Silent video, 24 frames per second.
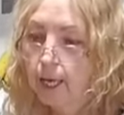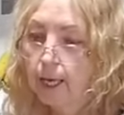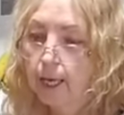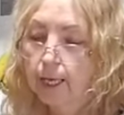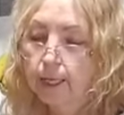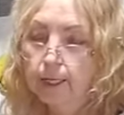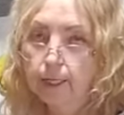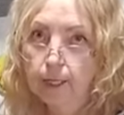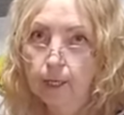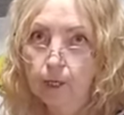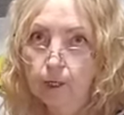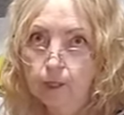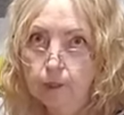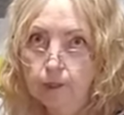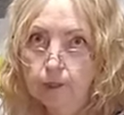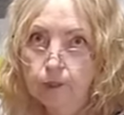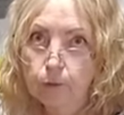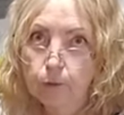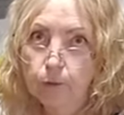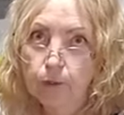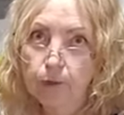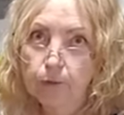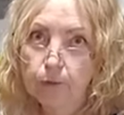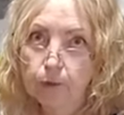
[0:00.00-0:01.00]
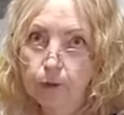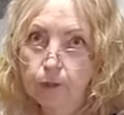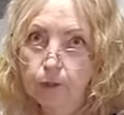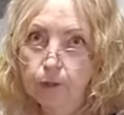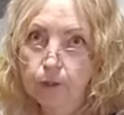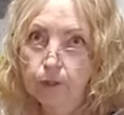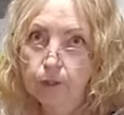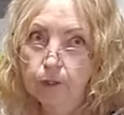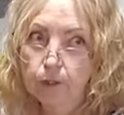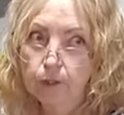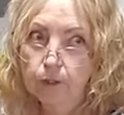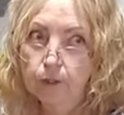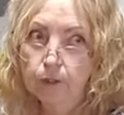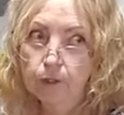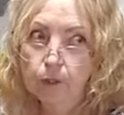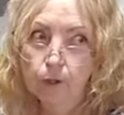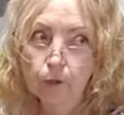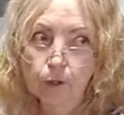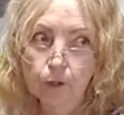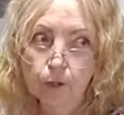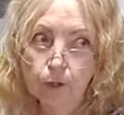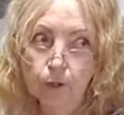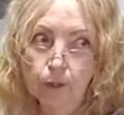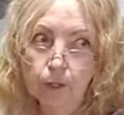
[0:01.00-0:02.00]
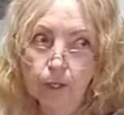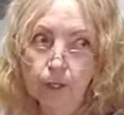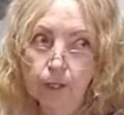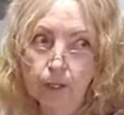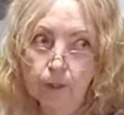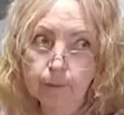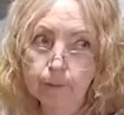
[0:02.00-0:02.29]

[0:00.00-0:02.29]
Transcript: and it also reverses, or